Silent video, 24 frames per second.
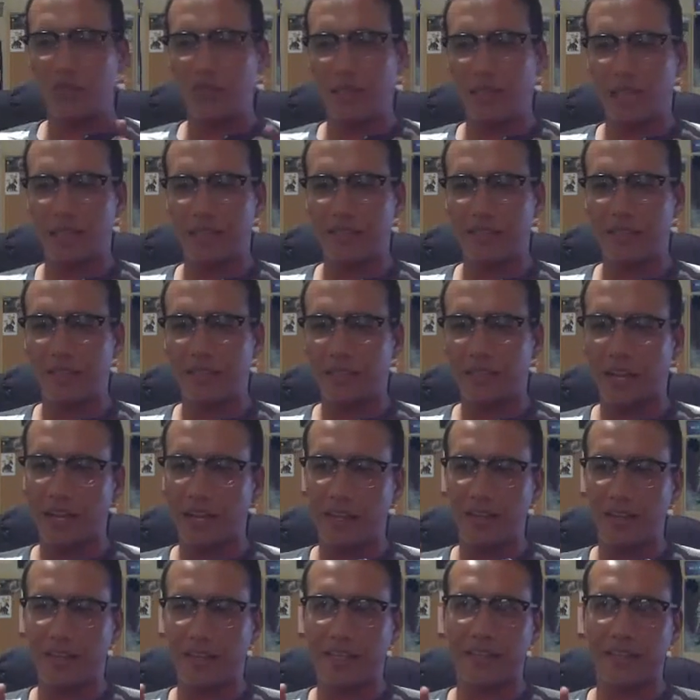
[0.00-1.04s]
has kind
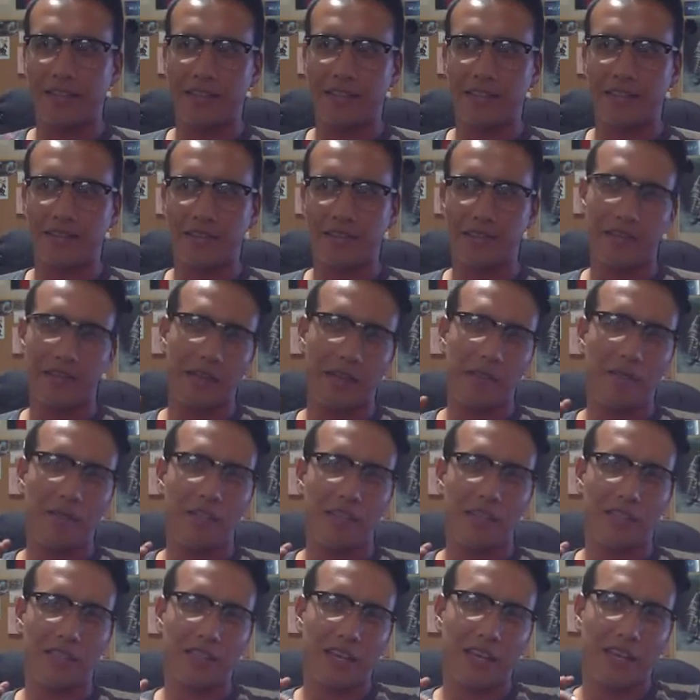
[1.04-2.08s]
of like this.
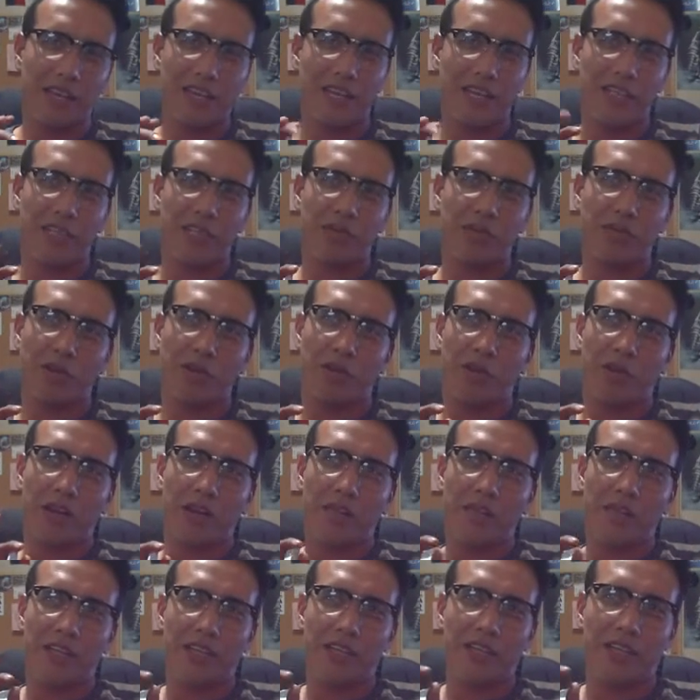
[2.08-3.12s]
It's kind of like this program that